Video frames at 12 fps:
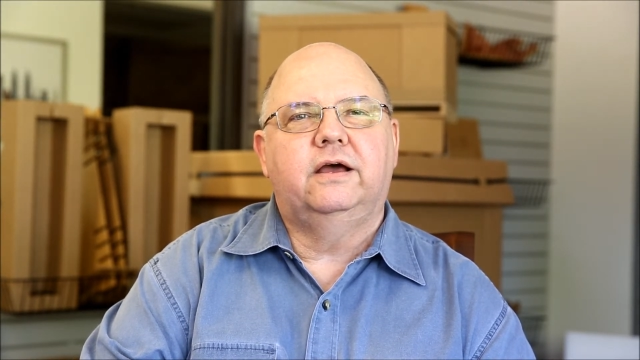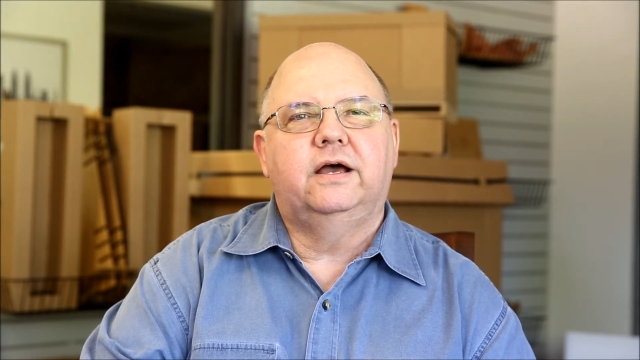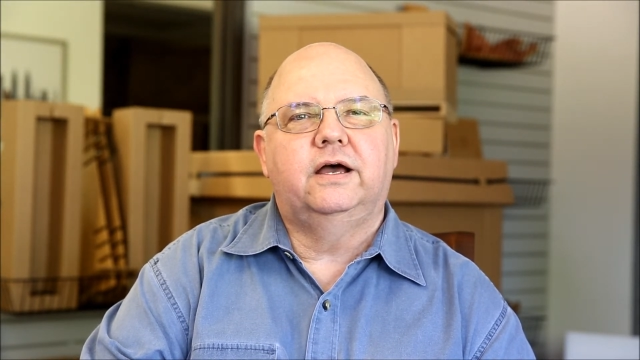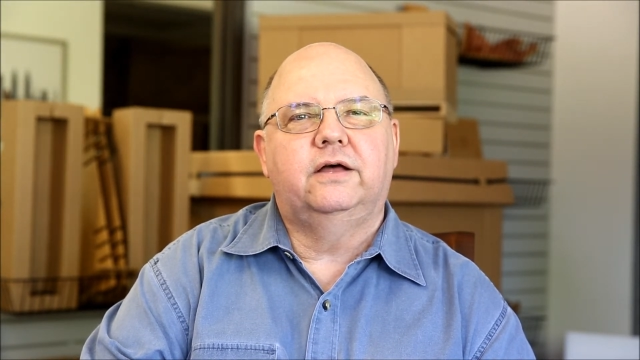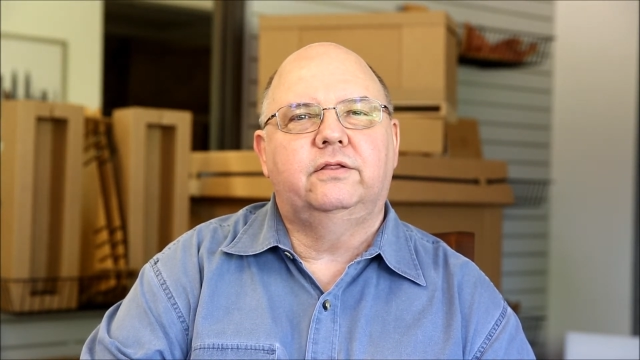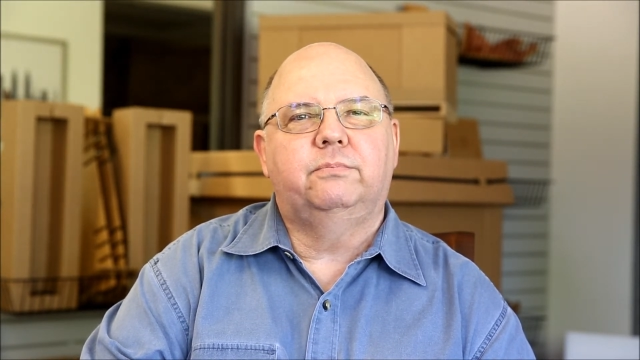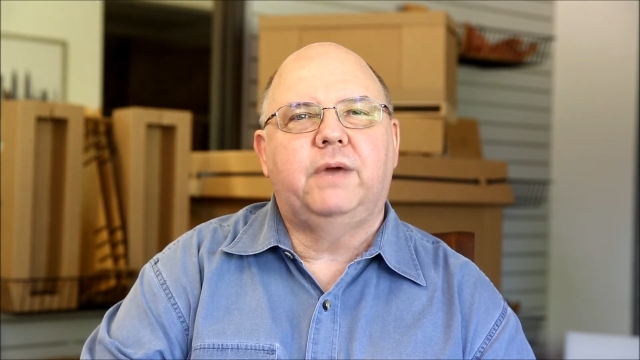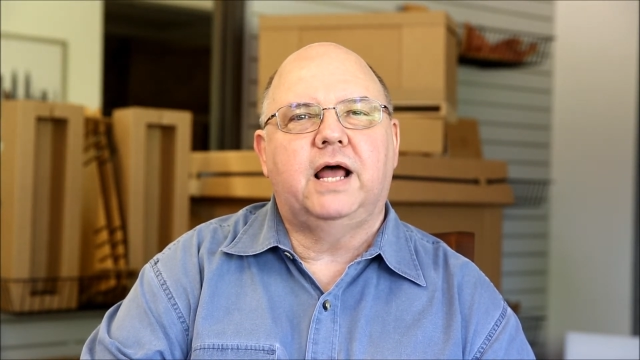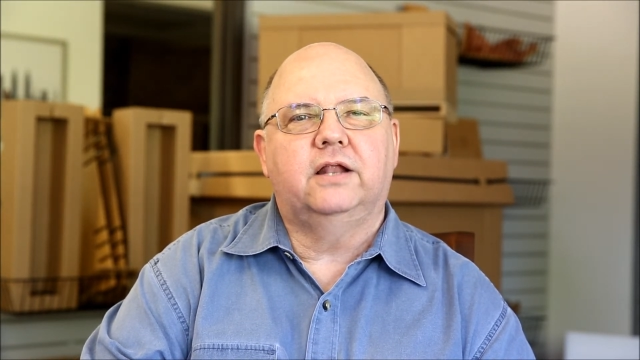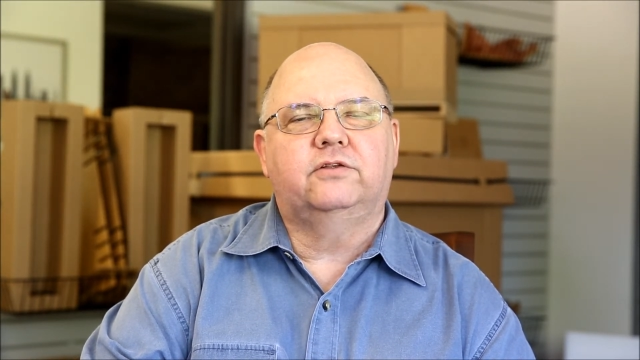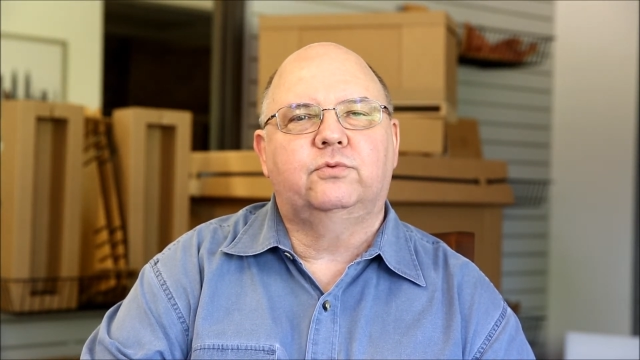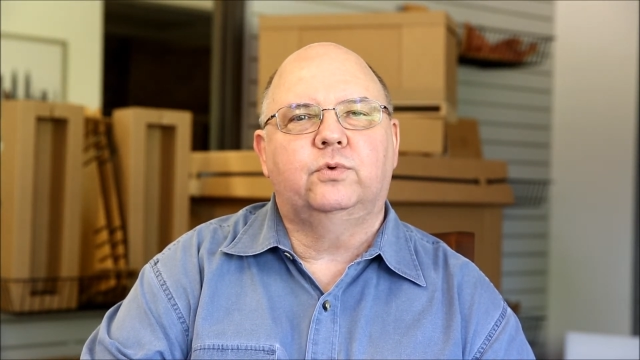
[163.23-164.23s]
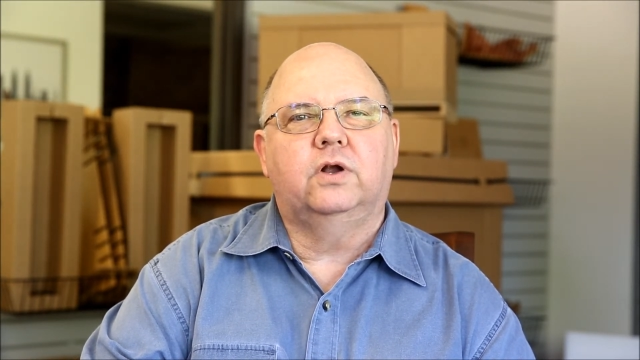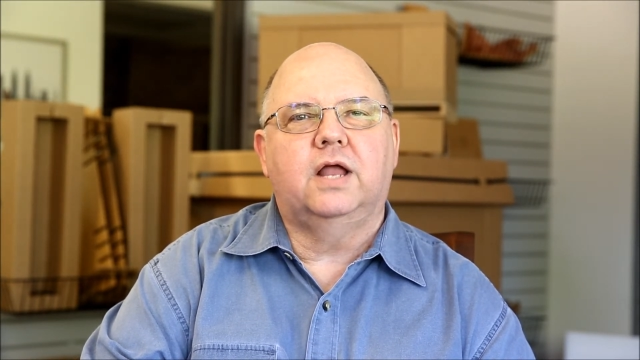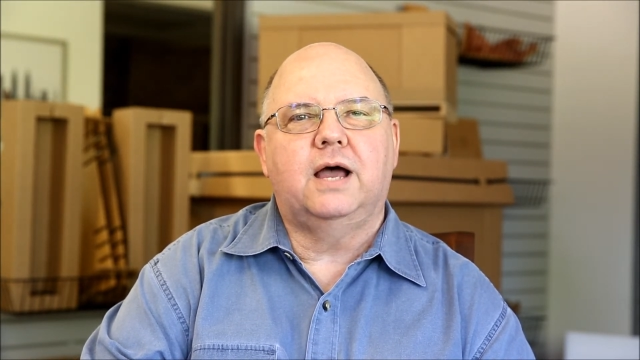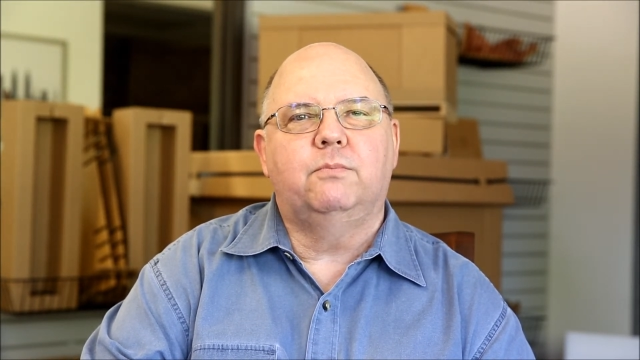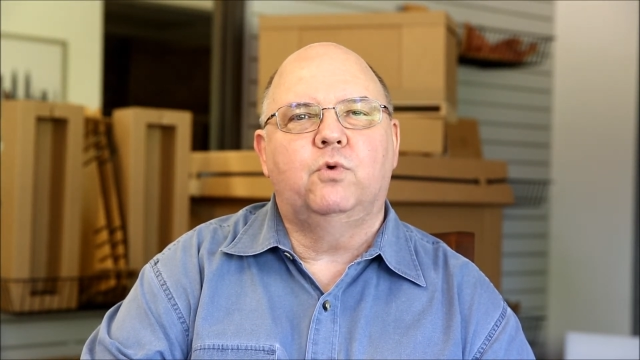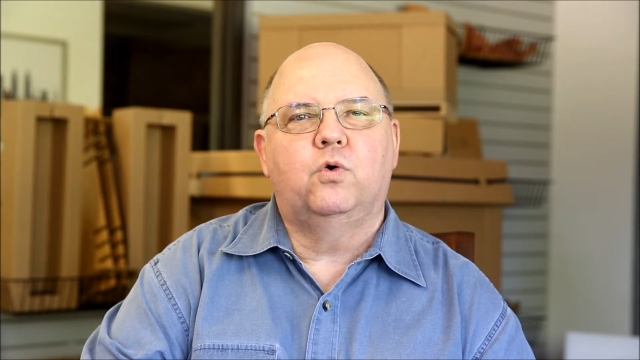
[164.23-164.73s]
the pallets were a
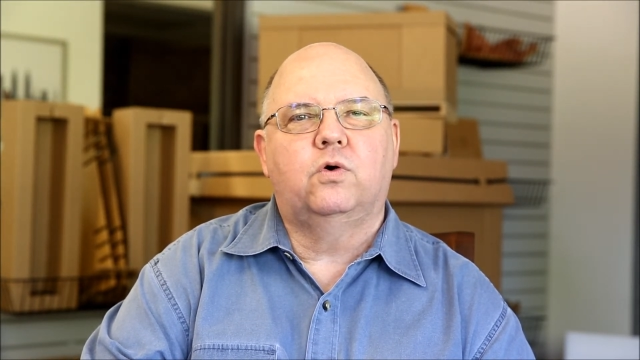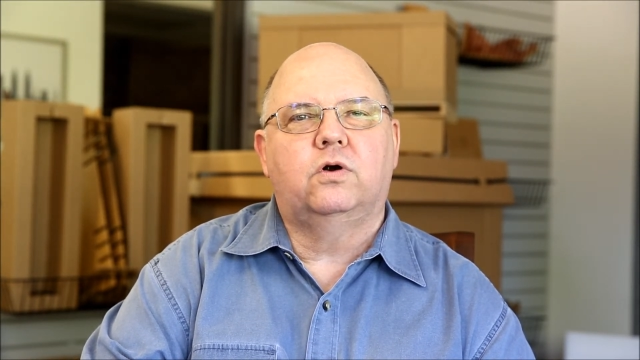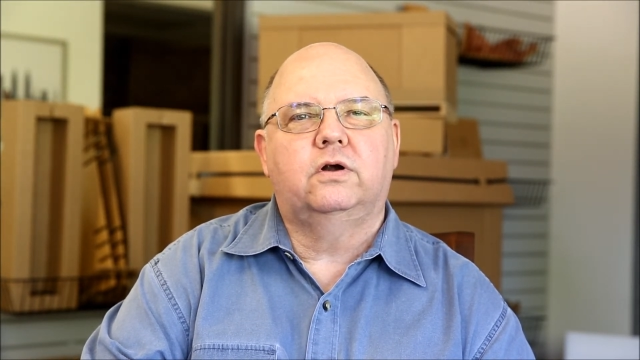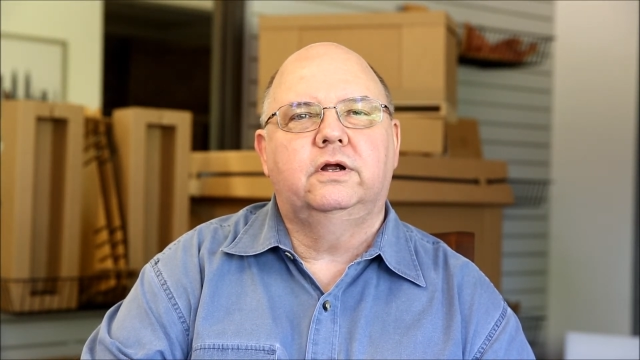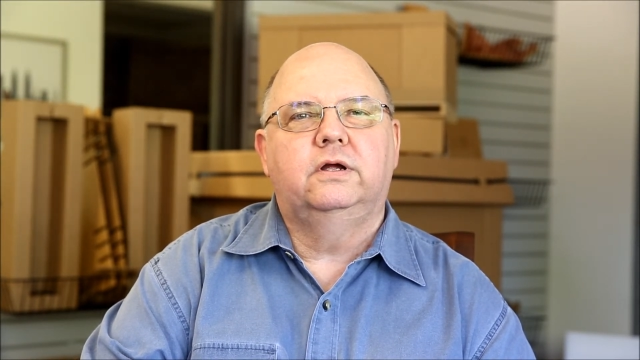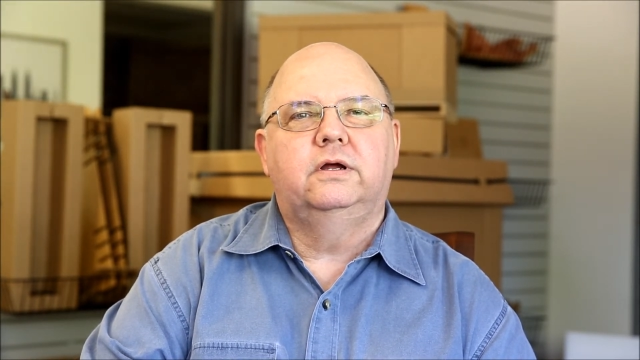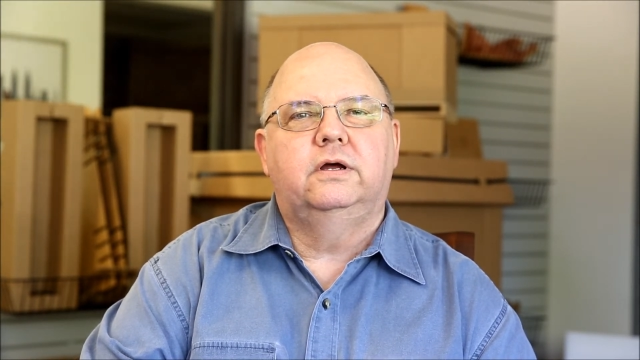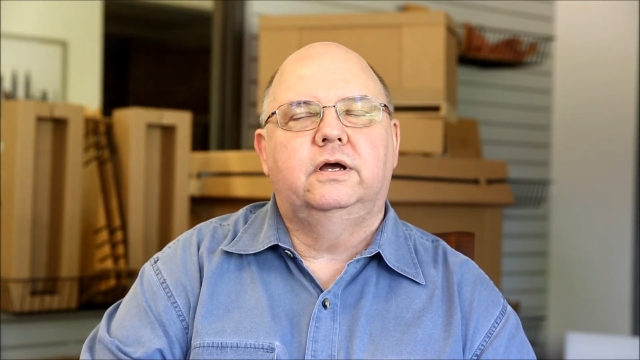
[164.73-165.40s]
lot more